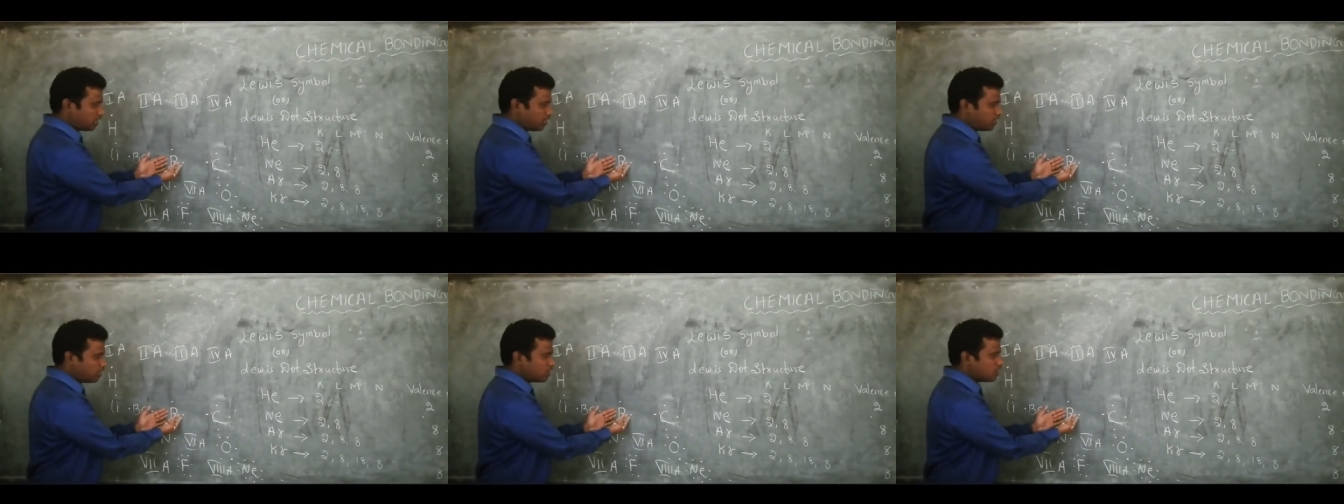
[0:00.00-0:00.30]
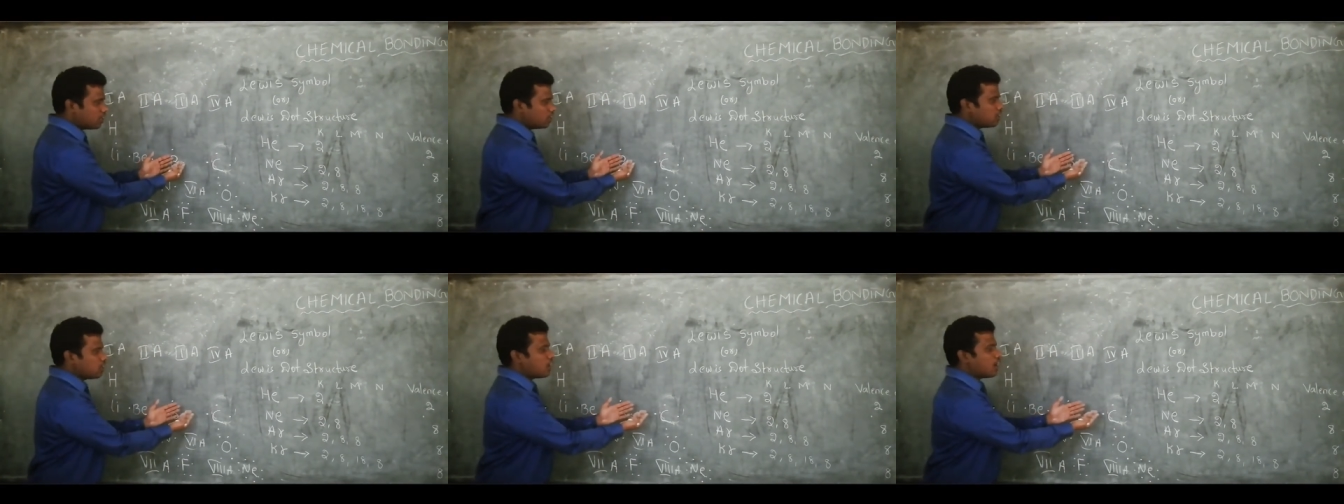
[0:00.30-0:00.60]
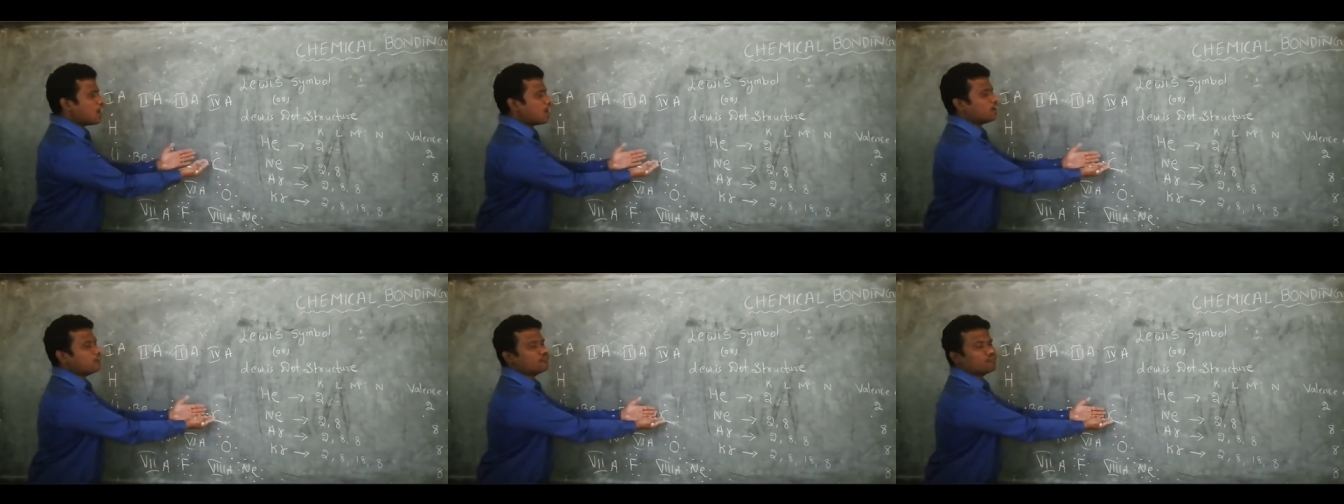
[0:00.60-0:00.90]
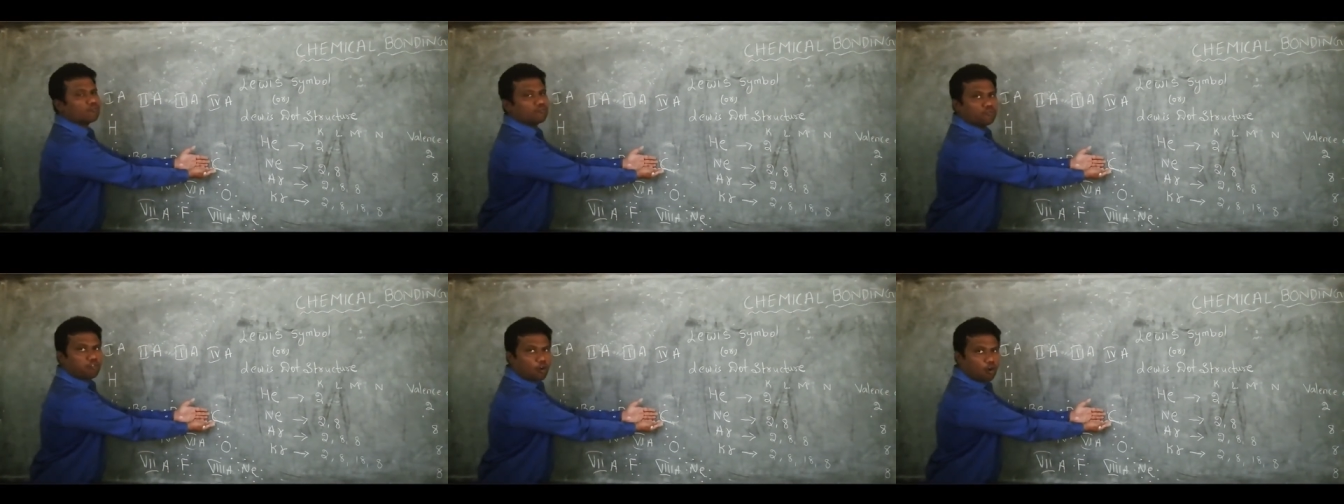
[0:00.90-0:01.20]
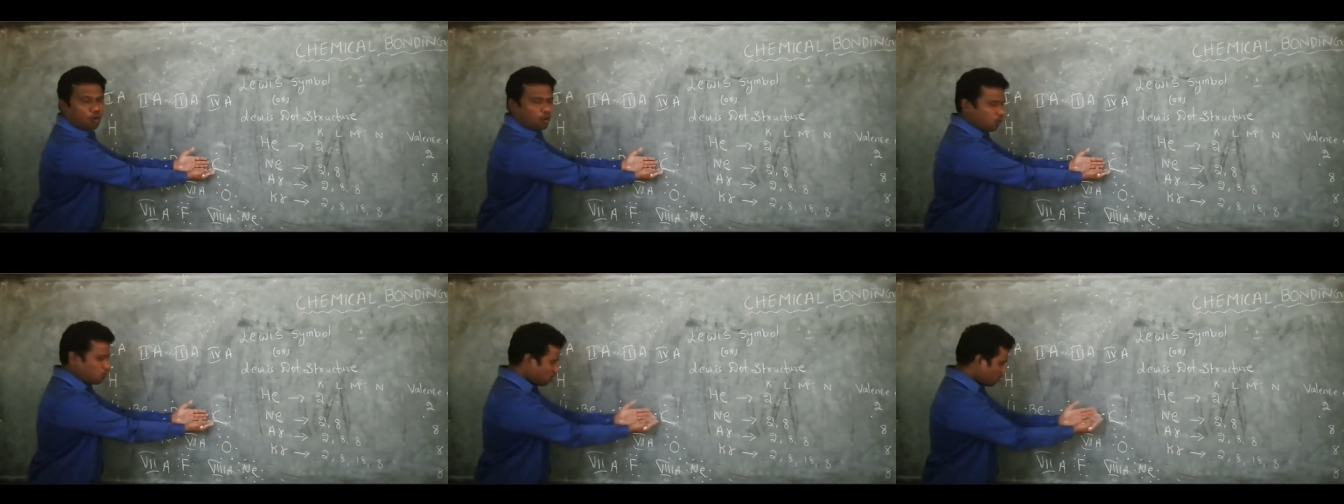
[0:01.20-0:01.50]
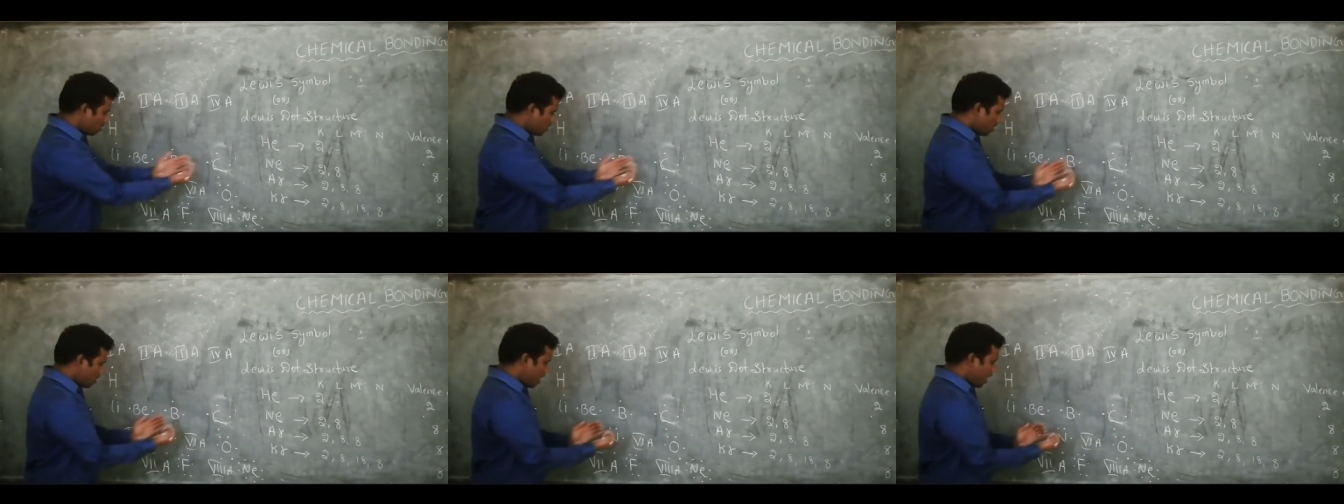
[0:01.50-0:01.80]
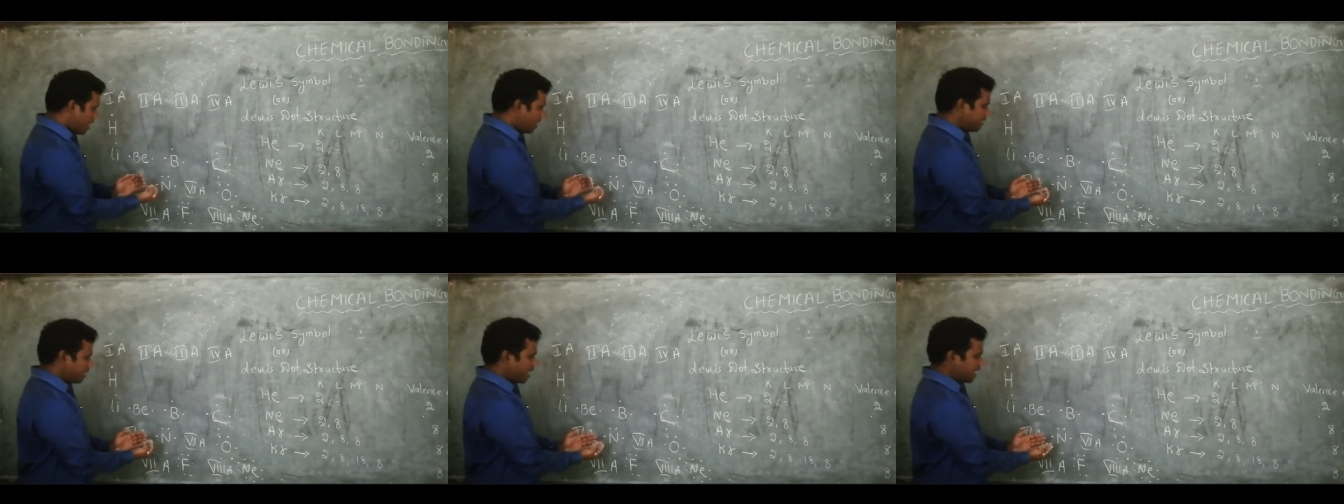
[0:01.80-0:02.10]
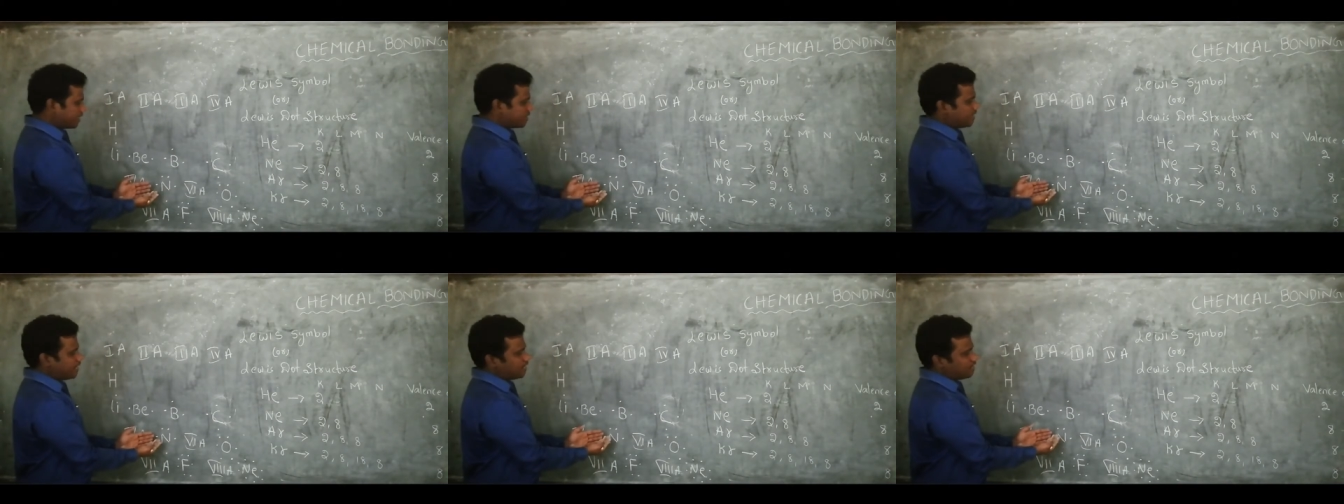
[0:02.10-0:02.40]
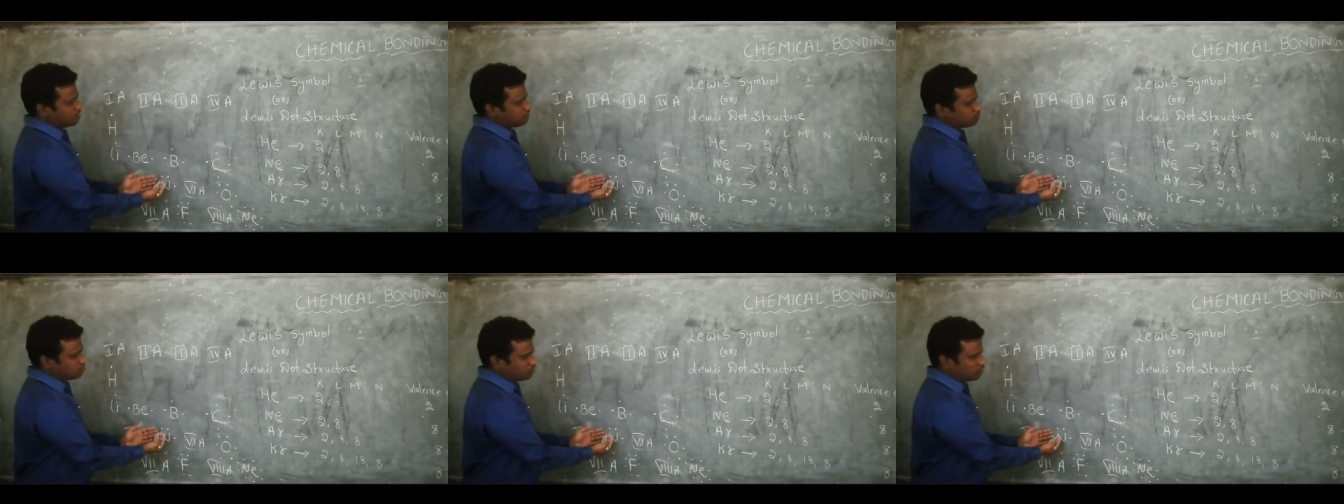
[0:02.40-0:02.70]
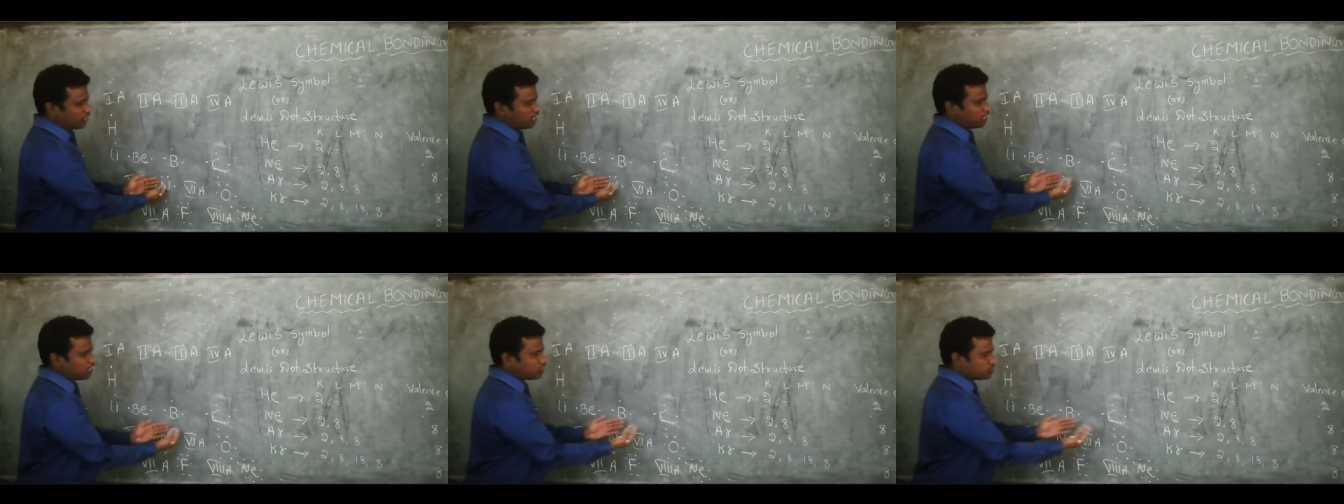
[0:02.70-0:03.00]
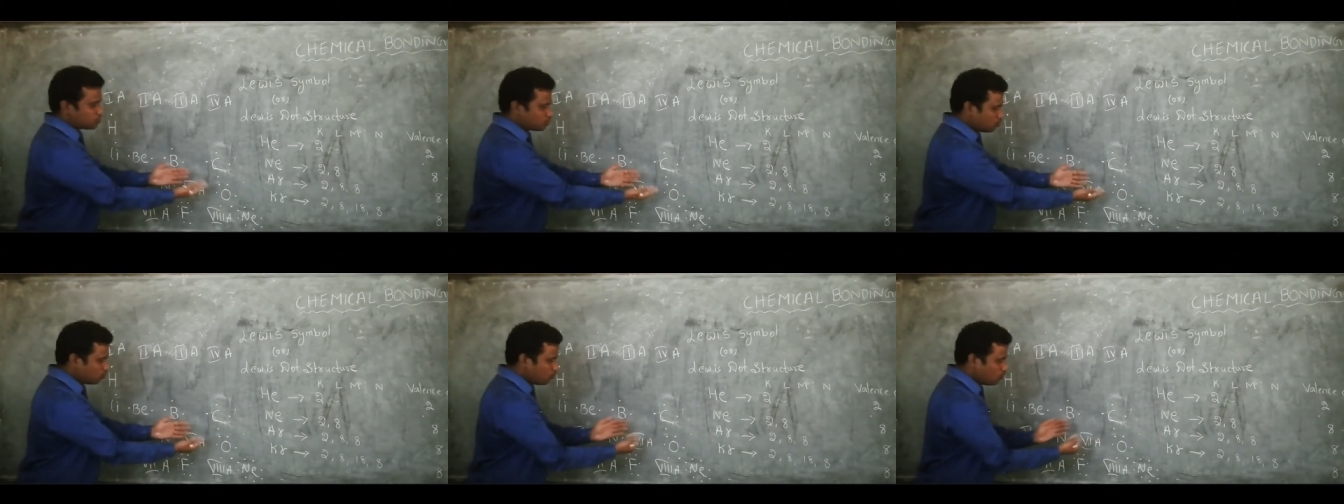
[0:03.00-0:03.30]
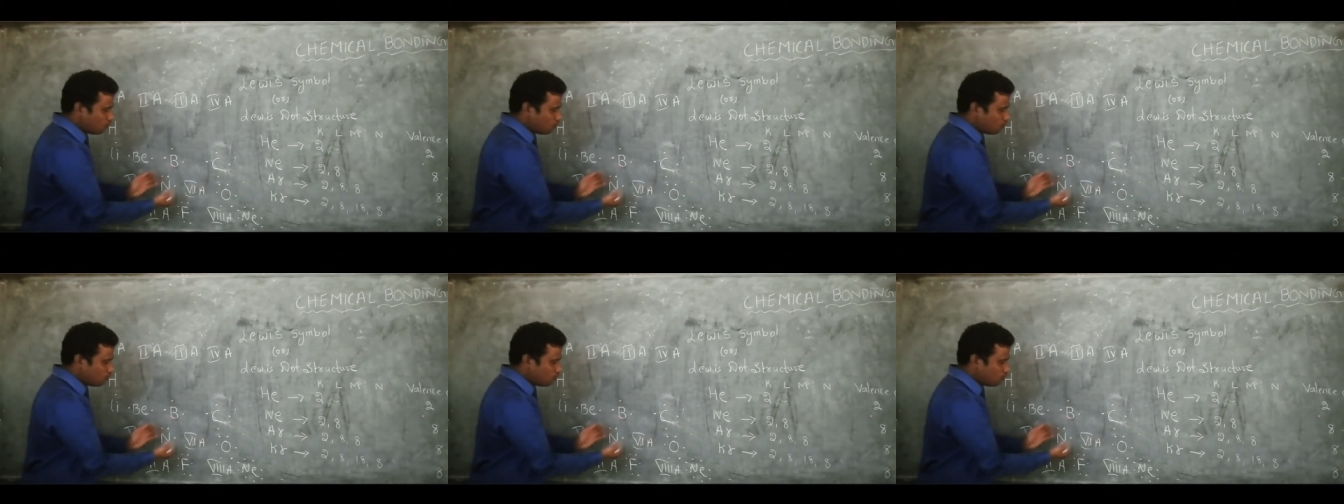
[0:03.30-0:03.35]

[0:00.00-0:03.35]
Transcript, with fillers: 3 and 4 and again 3, 2,